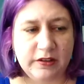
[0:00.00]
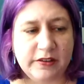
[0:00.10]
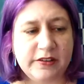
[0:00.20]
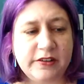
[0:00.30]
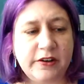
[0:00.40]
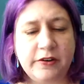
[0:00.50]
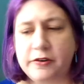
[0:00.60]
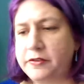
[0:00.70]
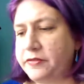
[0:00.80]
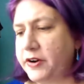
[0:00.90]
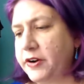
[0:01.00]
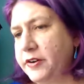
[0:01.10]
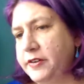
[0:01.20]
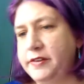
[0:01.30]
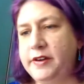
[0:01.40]
So
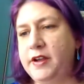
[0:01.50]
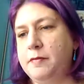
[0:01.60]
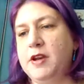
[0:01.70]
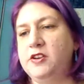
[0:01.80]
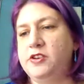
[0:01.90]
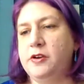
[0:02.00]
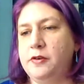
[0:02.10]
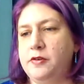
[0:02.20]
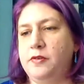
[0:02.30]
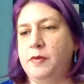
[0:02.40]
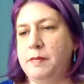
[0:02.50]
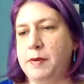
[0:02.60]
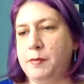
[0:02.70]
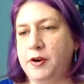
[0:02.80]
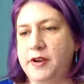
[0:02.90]
first, I'm going to show a whip
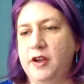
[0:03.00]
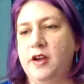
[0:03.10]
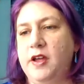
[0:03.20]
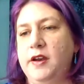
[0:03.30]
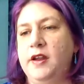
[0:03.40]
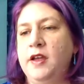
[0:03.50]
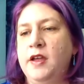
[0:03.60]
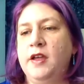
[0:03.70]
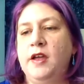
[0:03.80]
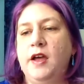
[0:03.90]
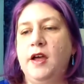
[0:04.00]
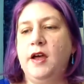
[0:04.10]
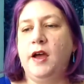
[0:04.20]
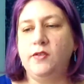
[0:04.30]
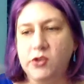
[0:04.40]
I'm working on.
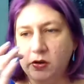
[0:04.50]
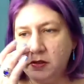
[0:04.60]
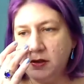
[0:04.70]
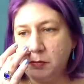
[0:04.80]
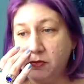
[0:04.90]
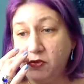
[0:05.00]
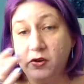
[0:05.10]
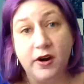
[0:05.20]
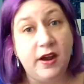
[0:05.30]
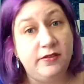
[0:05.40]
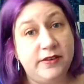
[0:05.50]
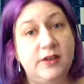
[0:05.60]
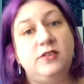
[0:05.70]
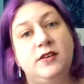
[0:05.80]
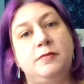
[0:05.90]
I've showed this before. I've
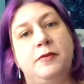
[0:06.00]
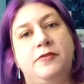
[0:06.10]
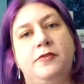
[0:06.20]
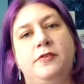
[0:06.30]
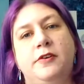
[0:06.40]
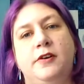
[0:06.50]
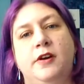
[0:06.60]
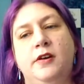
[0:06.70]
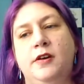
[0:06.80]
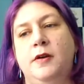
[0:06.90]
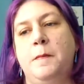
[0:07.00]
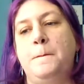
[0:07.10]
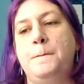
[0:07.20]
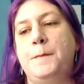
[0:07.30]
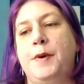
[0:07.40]
stitched this before.
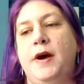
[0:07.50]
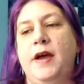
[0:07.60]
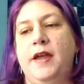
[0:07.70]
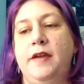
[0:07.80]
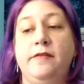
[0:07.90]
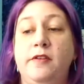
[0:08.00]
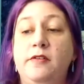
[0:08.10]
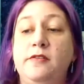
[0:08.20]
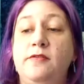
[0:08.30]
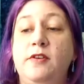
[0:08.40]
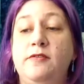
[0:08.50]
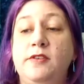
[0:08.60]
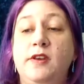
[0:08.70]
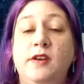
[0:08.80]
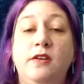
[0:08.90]
But those of you
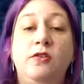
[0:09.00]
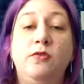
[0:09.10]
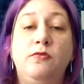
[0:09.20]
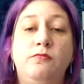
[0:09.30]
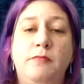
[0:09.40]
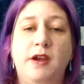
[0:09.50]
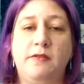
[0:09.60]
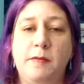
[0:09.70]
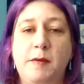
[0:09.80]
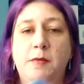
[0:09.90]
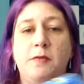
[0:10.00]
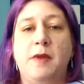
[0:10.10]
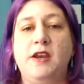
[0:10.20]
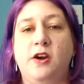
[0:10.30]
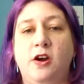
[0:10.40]
who might remember,
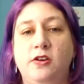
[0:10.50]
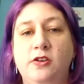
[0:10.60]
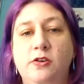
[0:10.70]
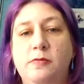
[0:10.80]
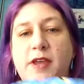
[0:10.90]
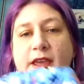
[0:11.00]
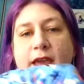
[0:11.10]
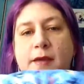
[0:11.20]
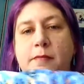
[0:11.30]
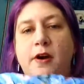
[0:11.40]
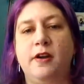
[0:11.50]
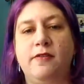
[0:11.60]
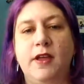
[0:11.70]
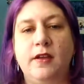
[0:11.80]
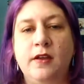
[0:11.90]
my dog Toby ate part of
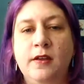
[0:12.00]
it.